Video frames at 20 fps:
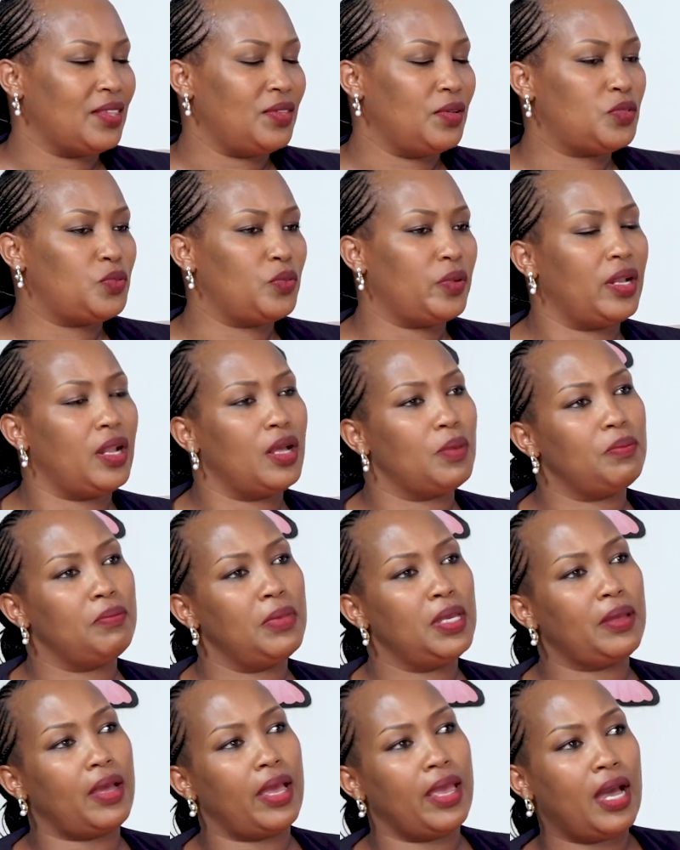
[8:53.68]
I thought, well,
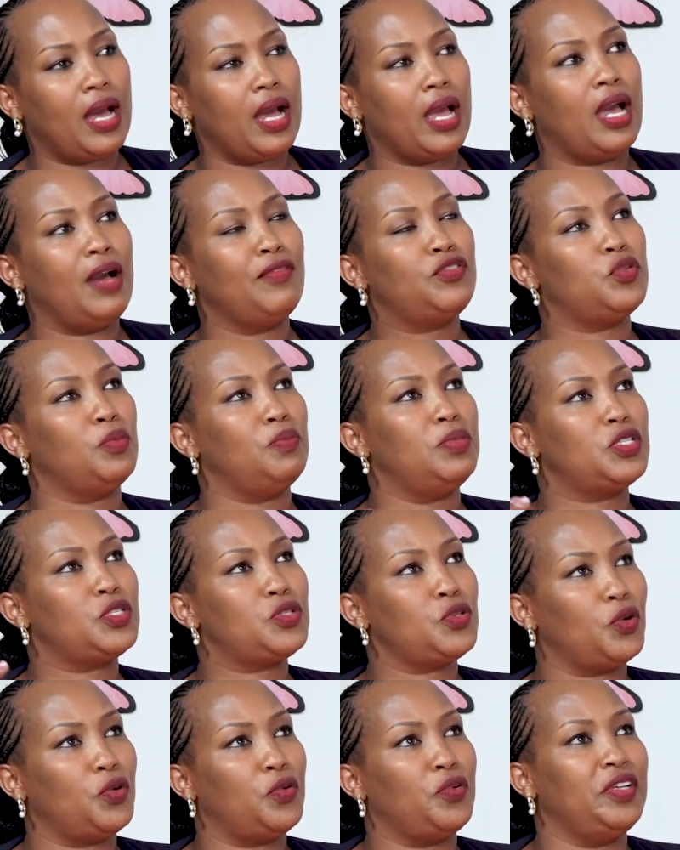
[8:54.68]
I have to be
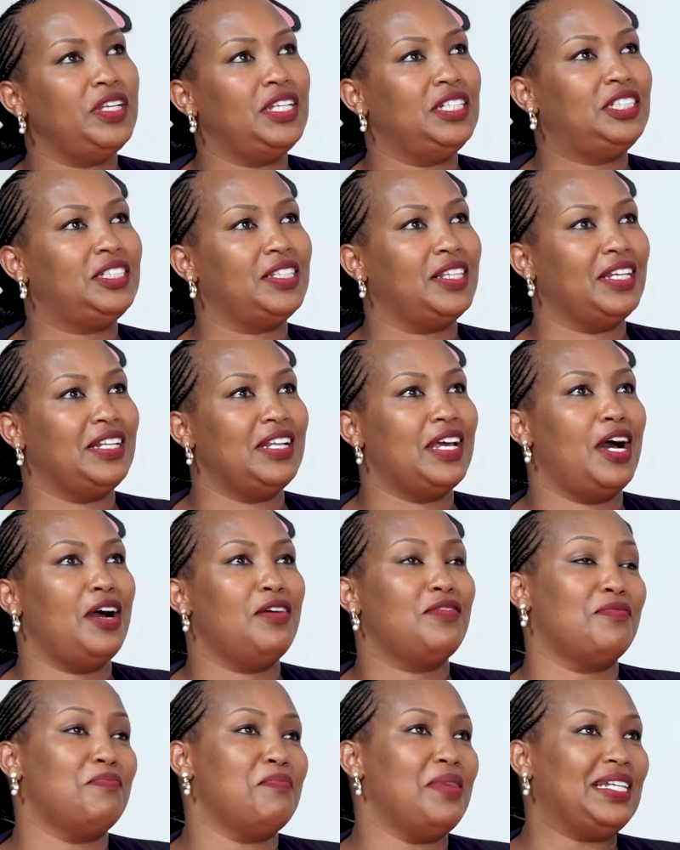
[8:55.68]
so rich, then
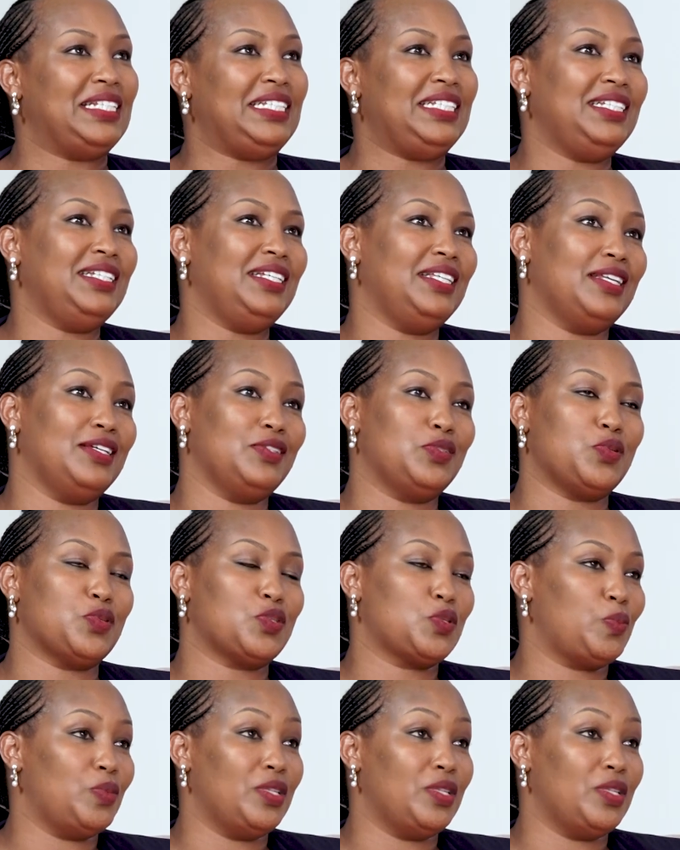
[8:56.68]
have money, then to